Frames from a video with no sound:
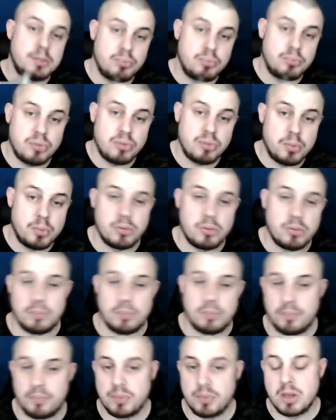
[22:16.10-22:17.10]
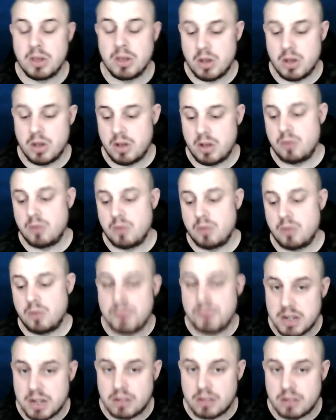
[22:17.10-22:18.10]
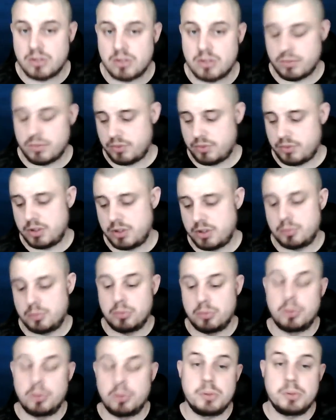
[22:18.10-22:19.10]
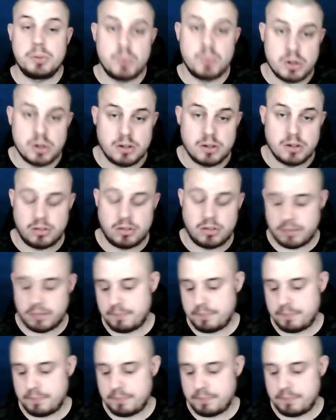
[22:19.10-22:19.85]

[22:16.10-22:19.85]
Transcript: problem with Nicholas Humphreys, but probably worse.